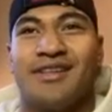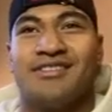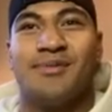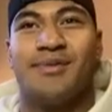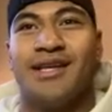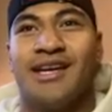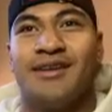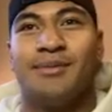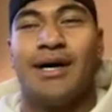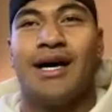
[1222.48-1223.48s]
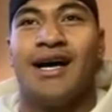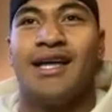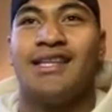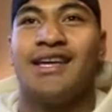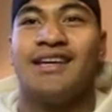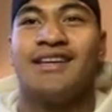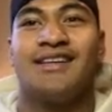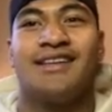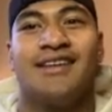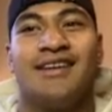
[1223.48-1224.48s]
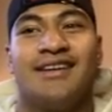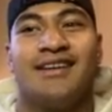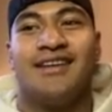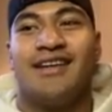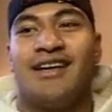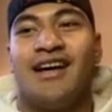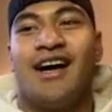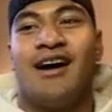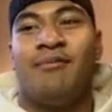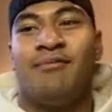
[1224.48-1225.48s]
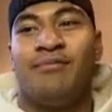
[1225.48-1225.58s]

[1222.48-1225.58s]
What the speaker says: the Super League, but I think I